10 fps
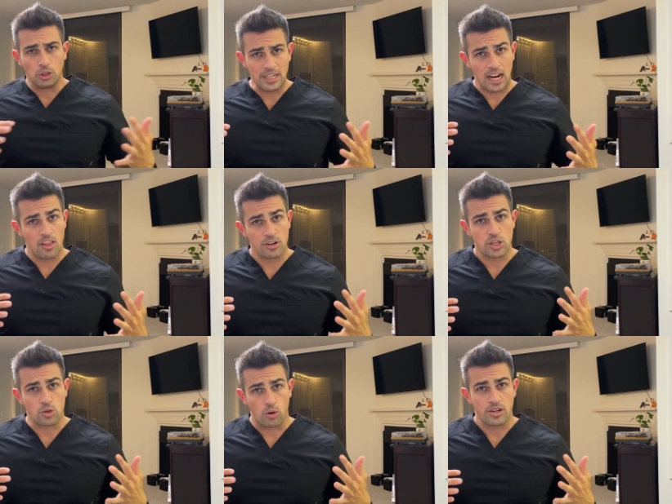Looking at other
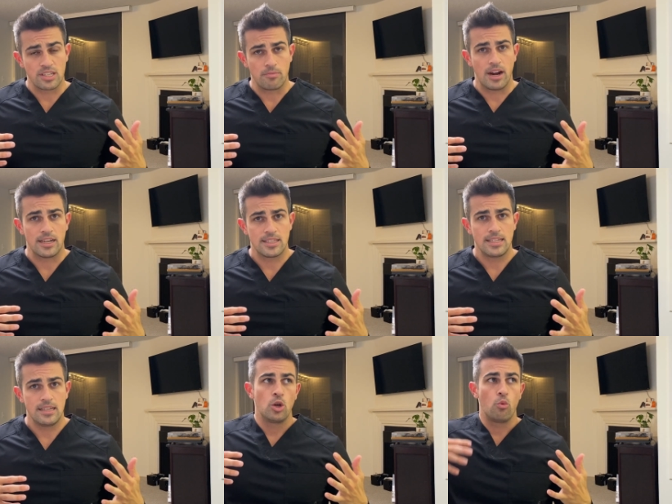disorders in
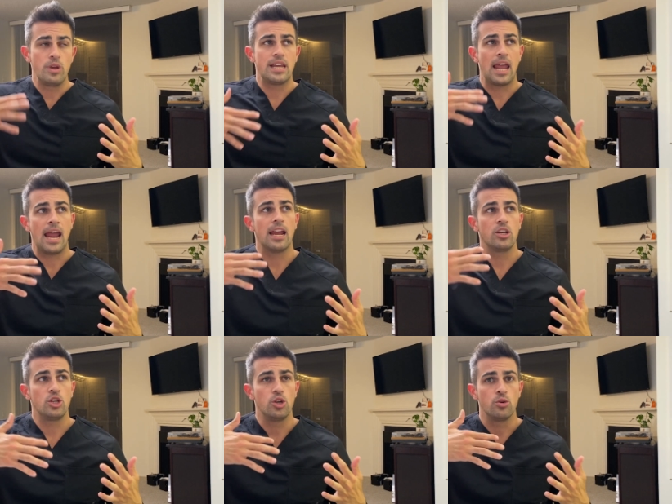pregnancy, we
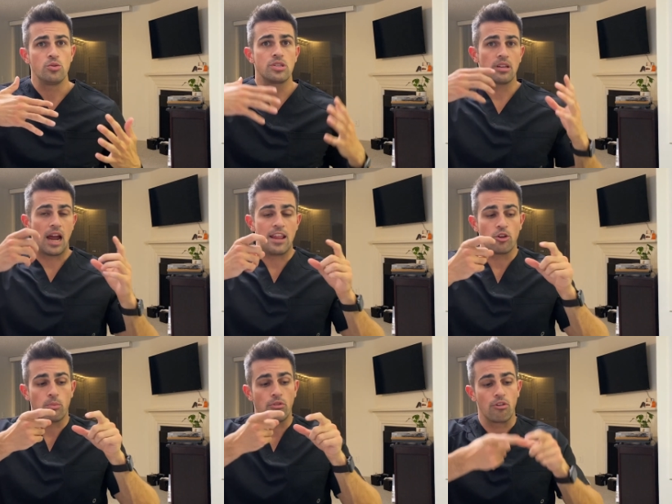can use
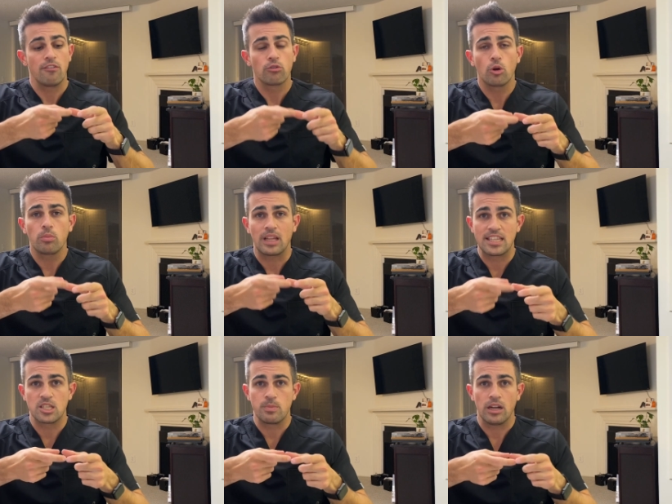either peripheral
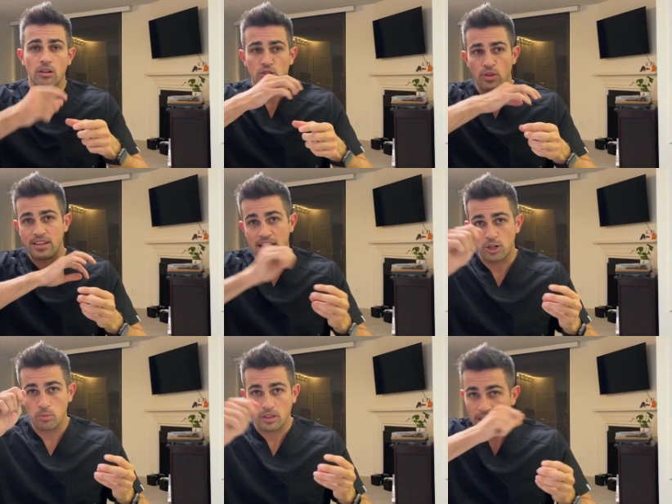blood smear. So they take
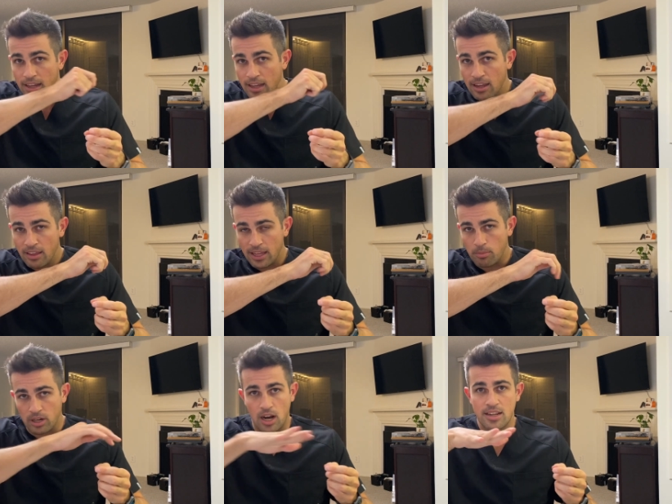your blood, they
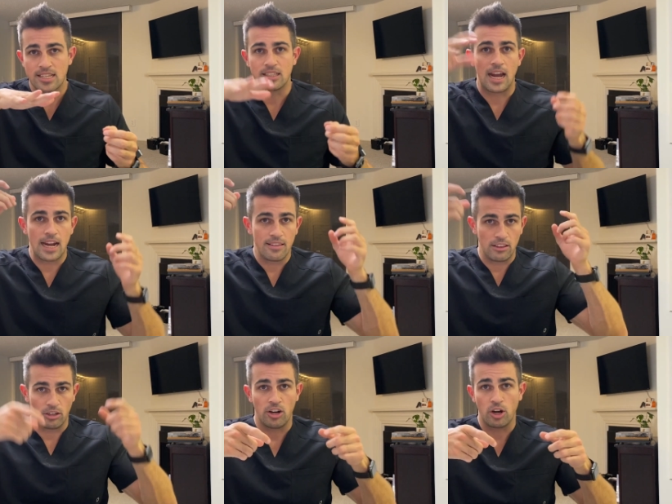put it on a slide, they
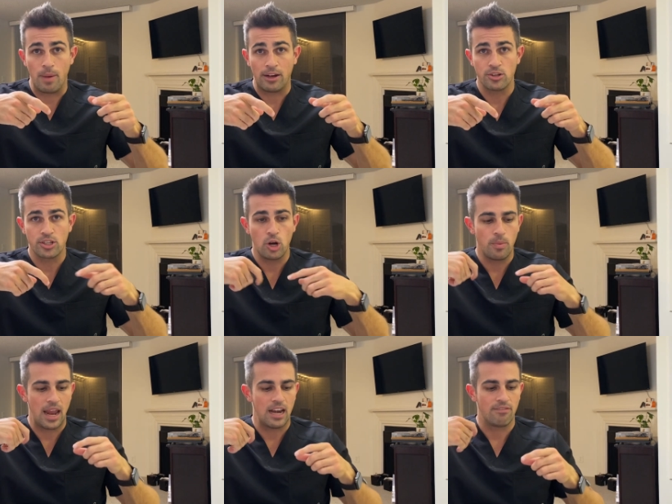look under a microscope,
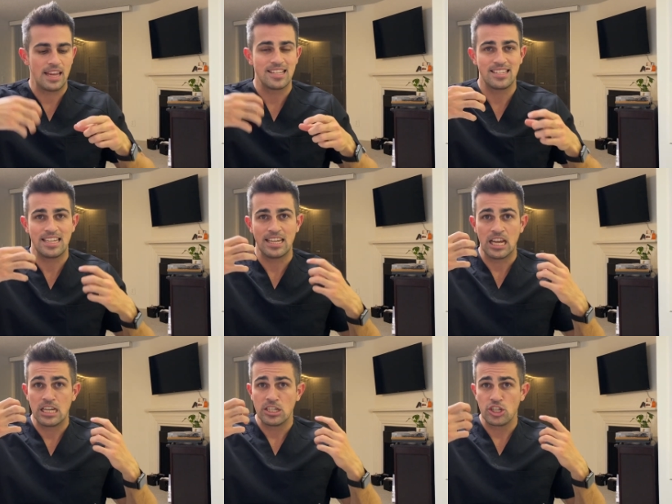and if they see
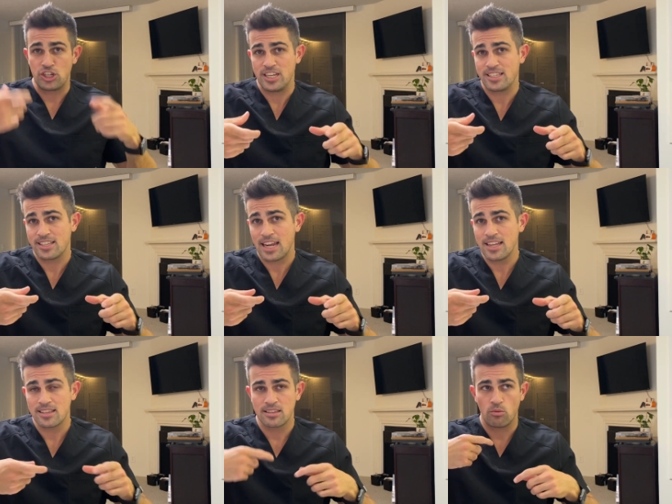
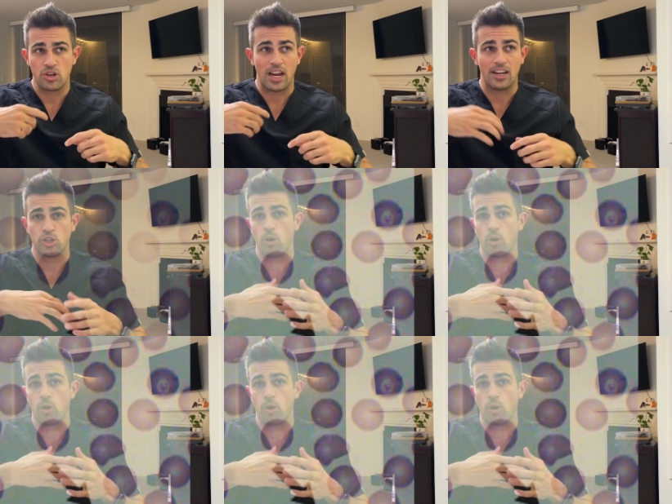schistocytes, which I can show